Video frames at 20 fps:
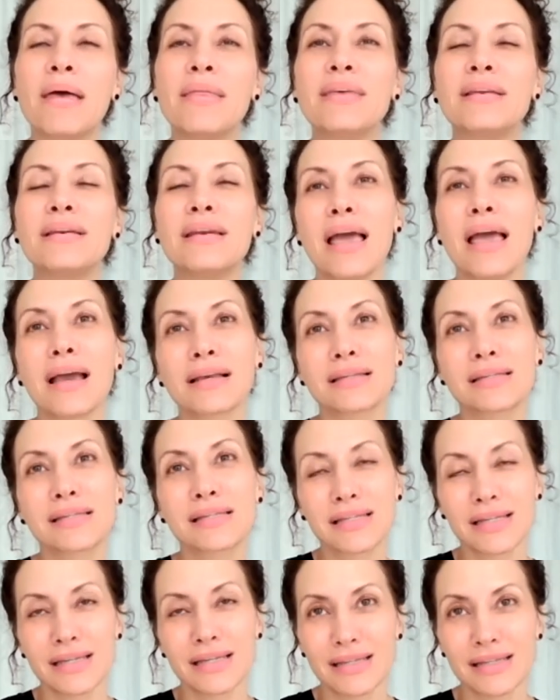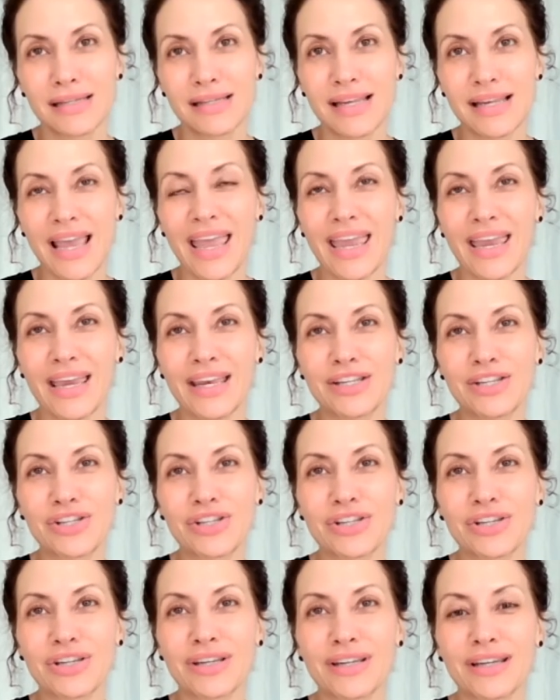The next
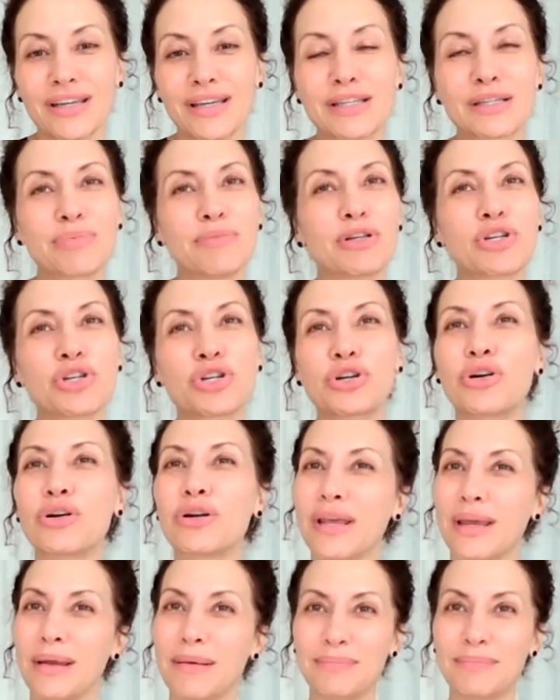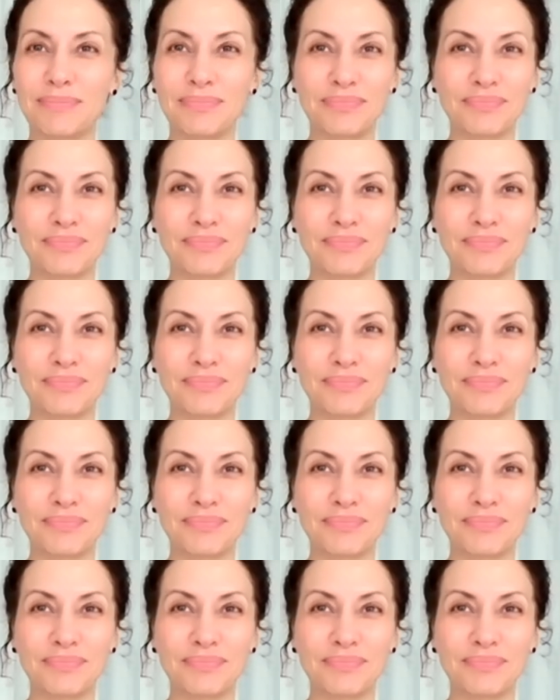stage is maturity.